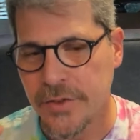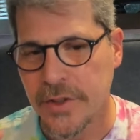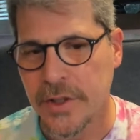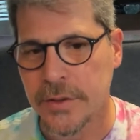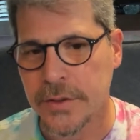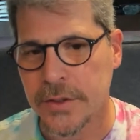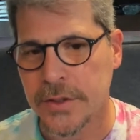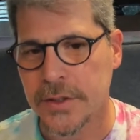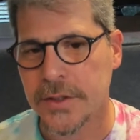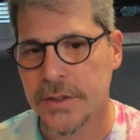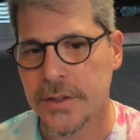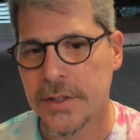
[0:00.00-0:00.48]

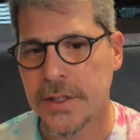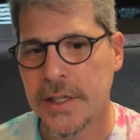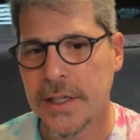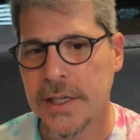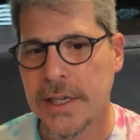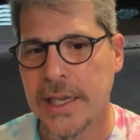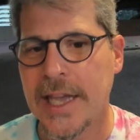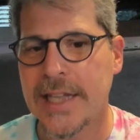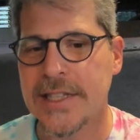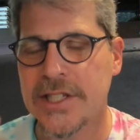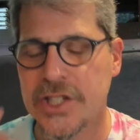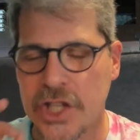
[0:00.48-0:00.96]
folks,
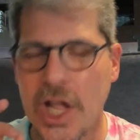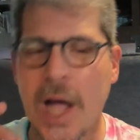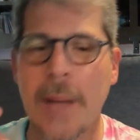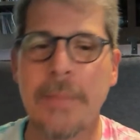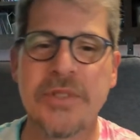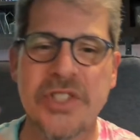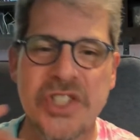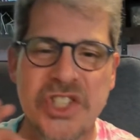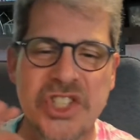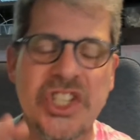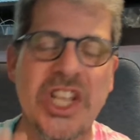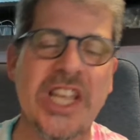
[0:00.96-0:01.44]
and
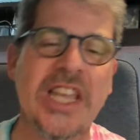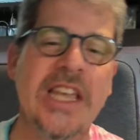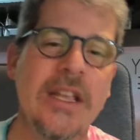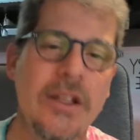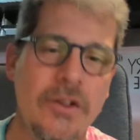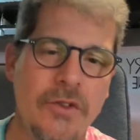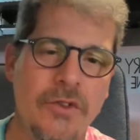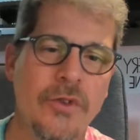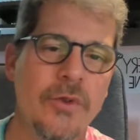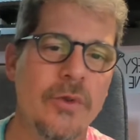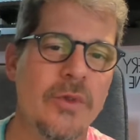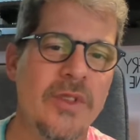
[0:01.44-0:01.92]
stop
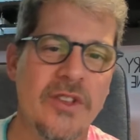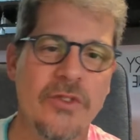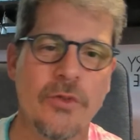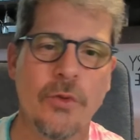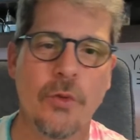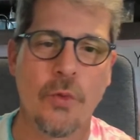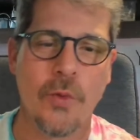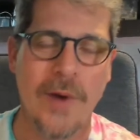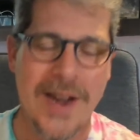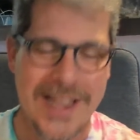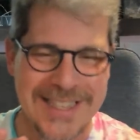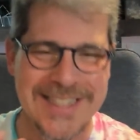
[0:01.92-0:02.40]
sticking to this
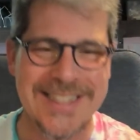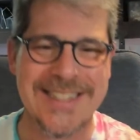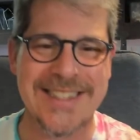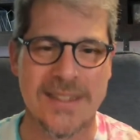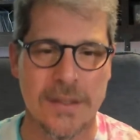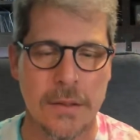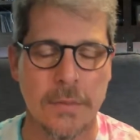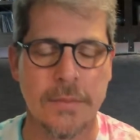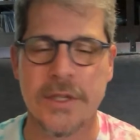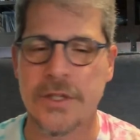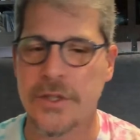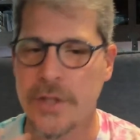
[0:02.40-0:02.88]

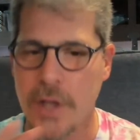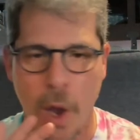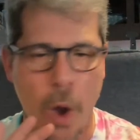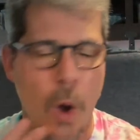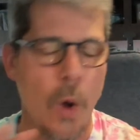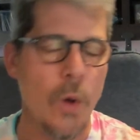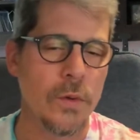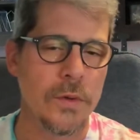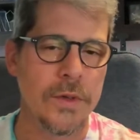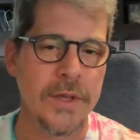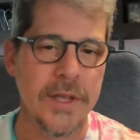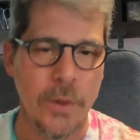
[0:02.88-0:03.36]
racism is the
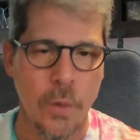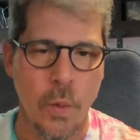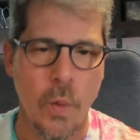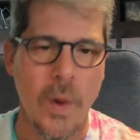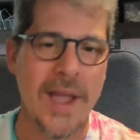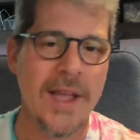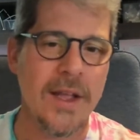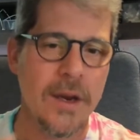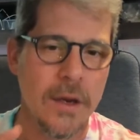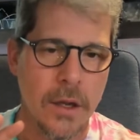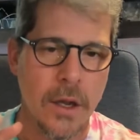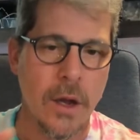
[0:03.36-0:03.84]
only
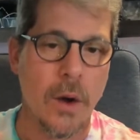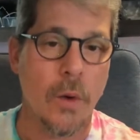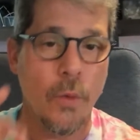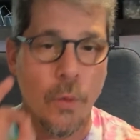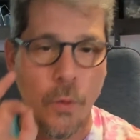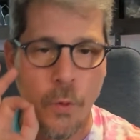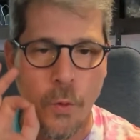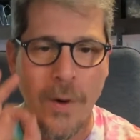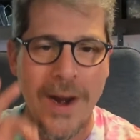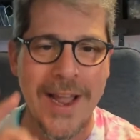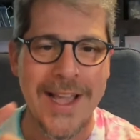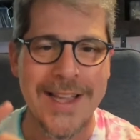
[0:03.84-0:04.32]
way to go.
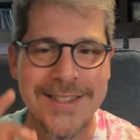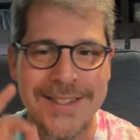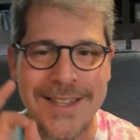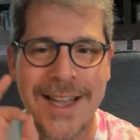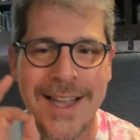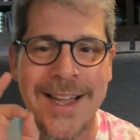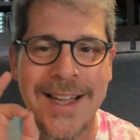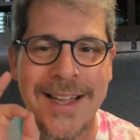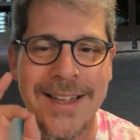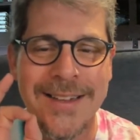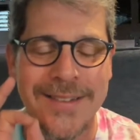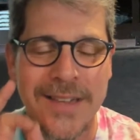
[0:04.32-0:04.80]
Race
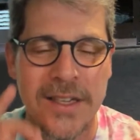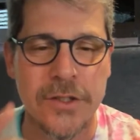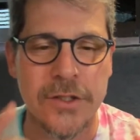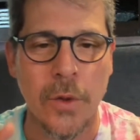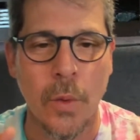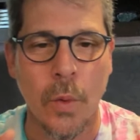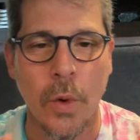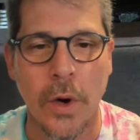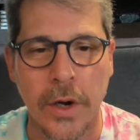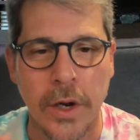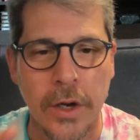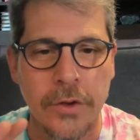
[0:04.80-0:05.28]

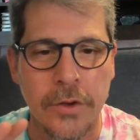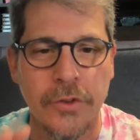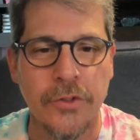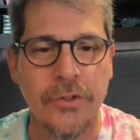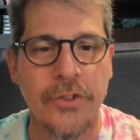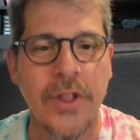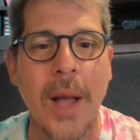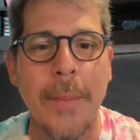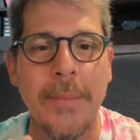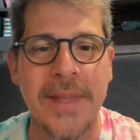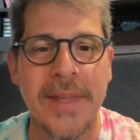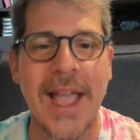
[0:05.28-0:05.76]
doesn't work.
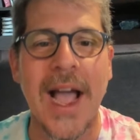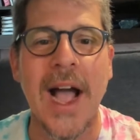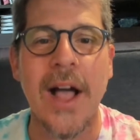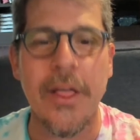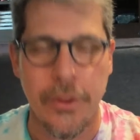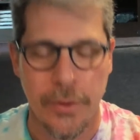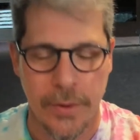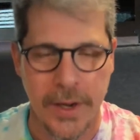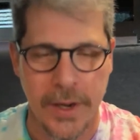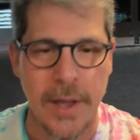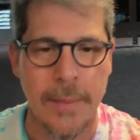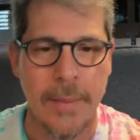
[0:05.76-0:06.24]
Stop
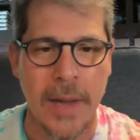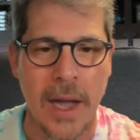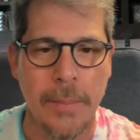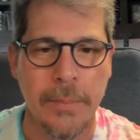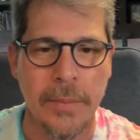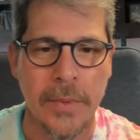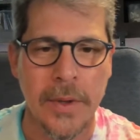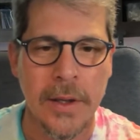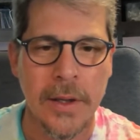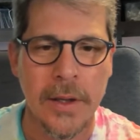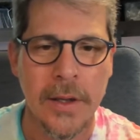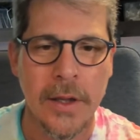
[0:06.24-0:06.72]
gathering them
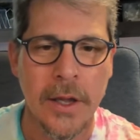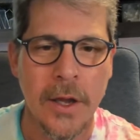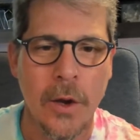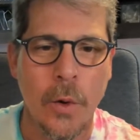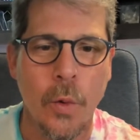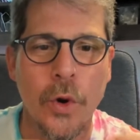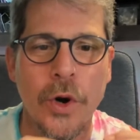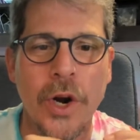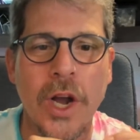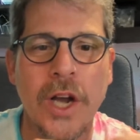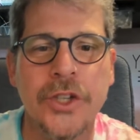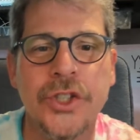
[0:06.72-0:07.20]
up.
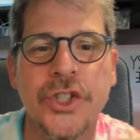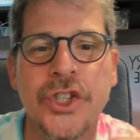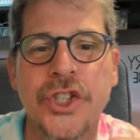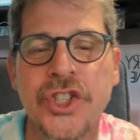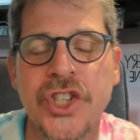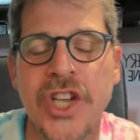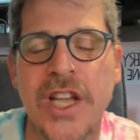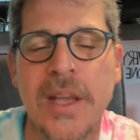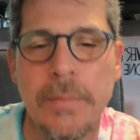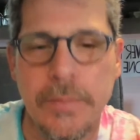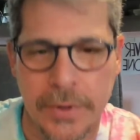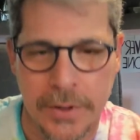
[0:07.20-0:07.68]
We're not
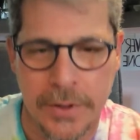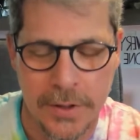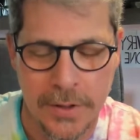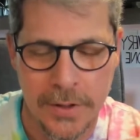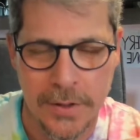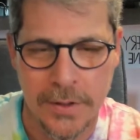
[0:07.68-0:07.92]
sheep.